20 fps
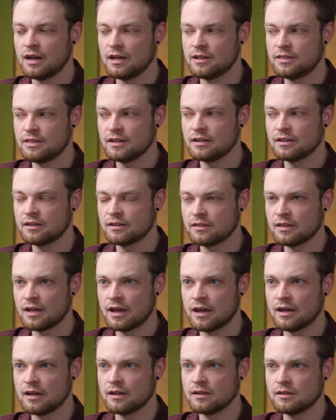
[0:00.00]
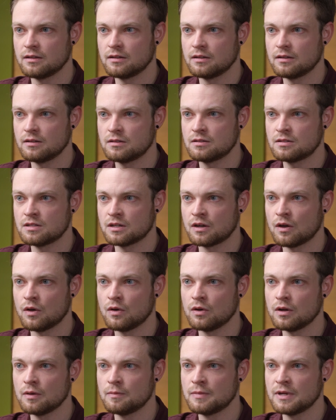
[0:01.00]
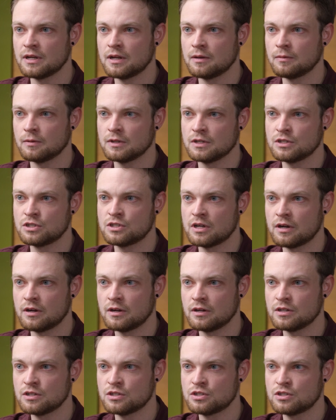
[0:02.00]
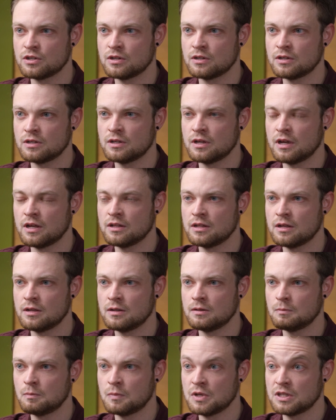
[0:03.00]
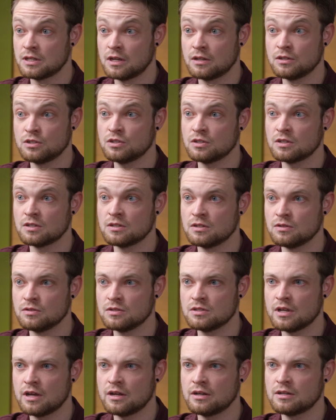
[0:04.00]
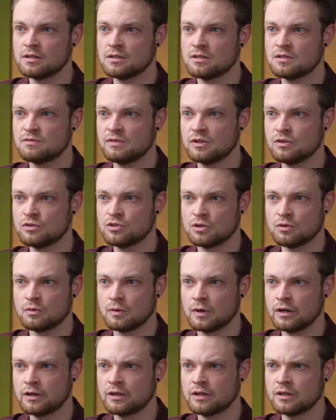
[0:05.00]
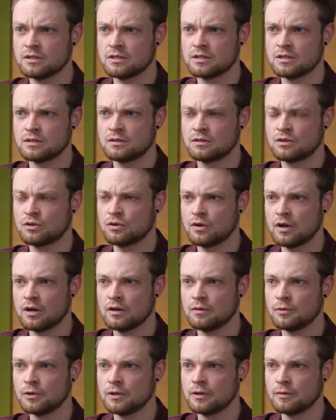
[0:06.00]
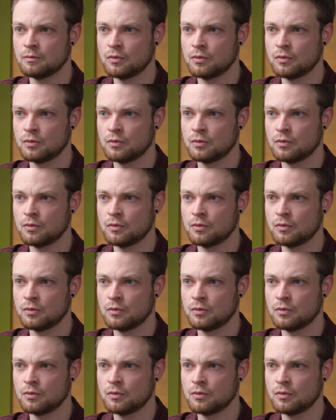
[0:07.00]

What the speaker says: And I think that Dakota being able to share his journey and then potentially use that in his future work is incredibly